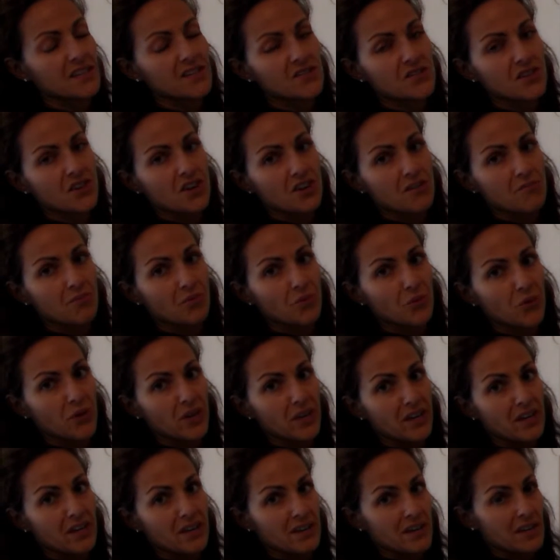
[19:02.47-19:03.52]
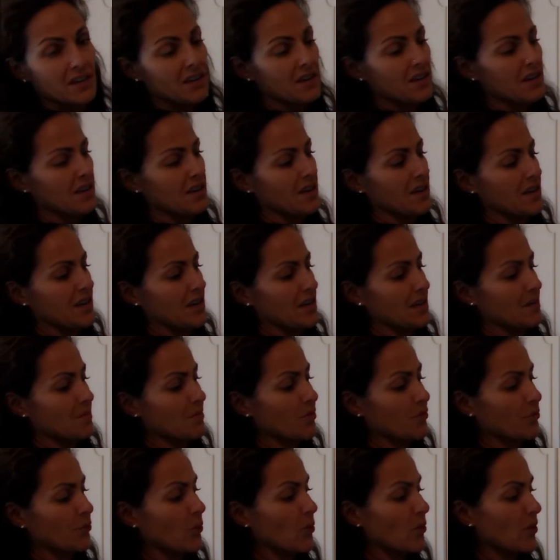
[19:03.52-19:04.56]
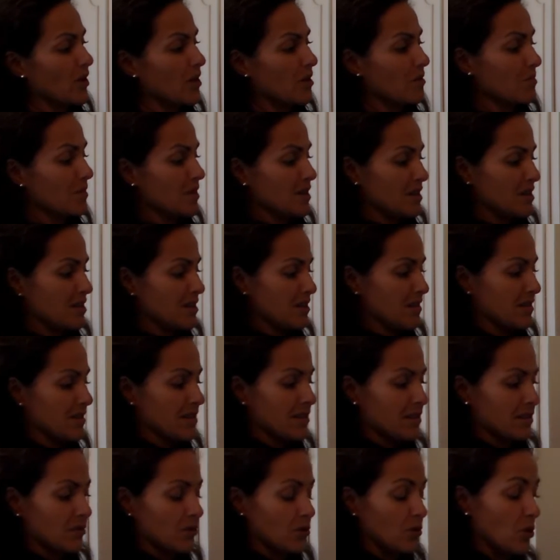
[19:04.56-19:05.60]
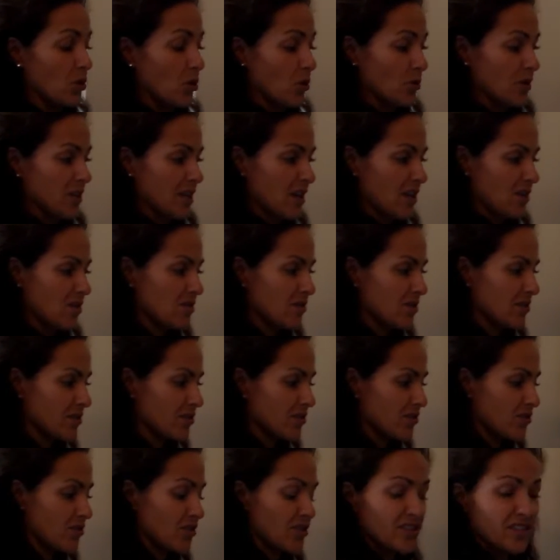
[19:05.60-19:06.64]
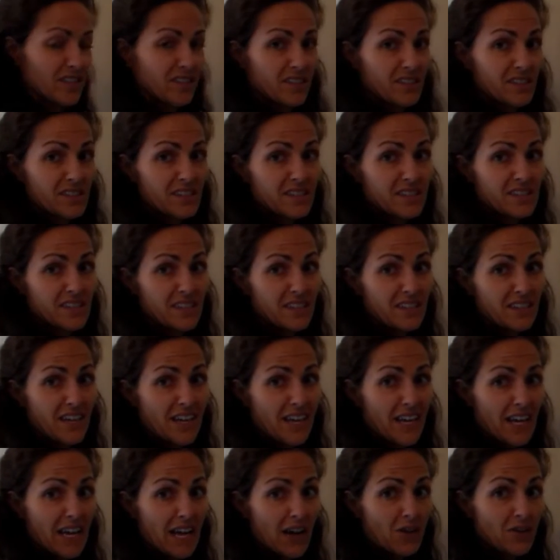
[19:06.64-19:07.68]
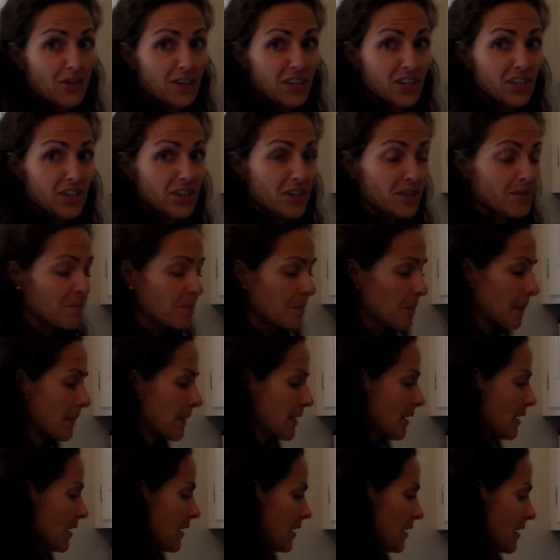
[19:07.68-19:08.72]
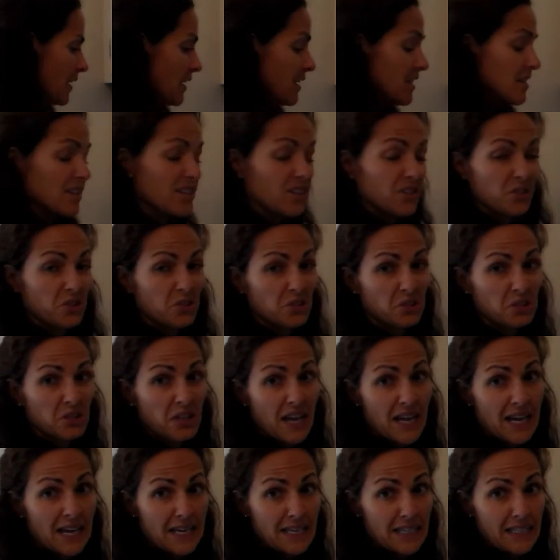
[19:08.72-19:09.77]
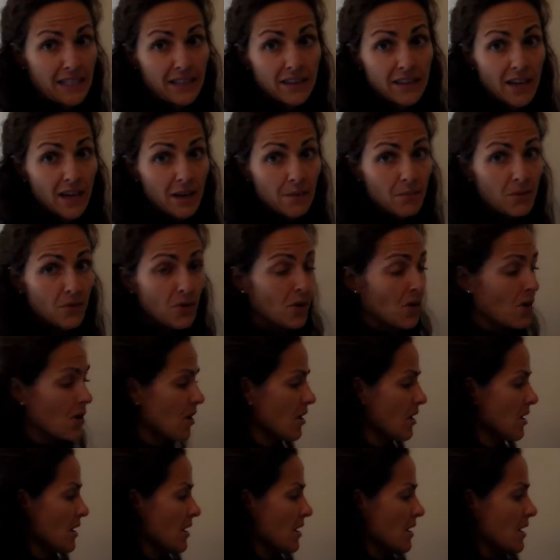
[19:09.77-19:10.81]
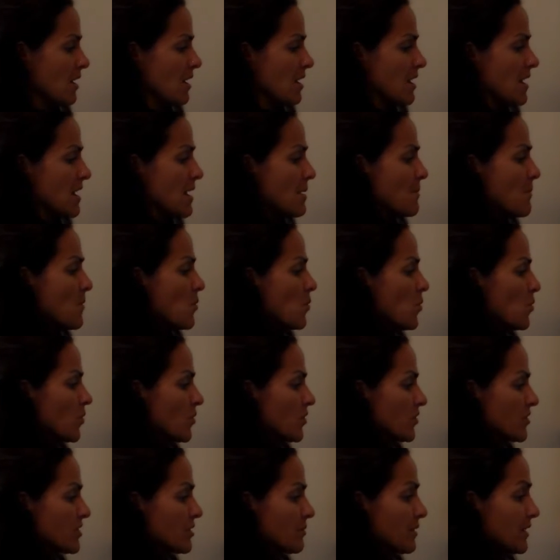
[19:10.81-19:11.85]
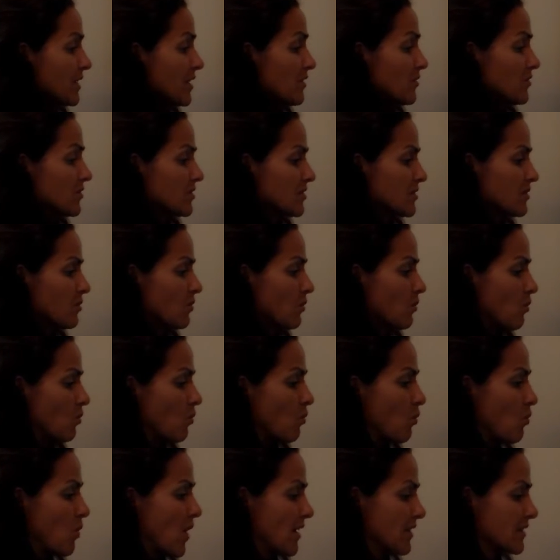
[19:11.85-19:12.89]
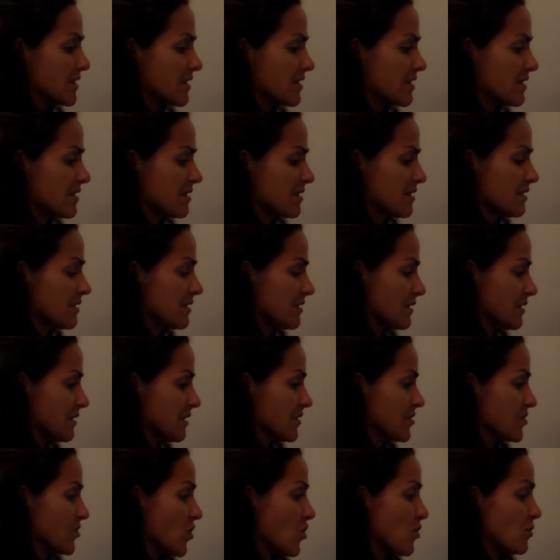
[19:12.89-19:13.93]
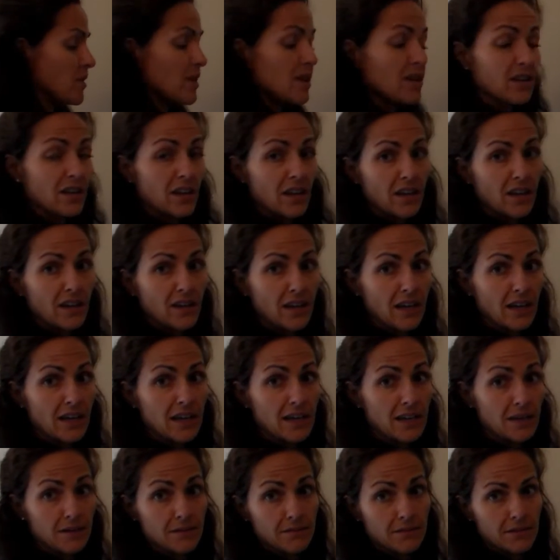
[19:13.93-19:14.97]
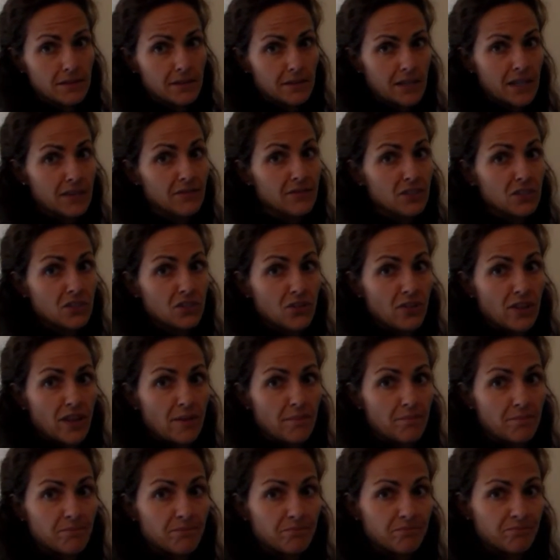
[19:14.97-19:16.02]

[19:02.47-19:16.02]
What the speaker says: I started brewing, and I'm throwing them in this little hotel because they're just going to sit and hang out in here until I need them, or somebody else wants a SCOBY and I gift it to them.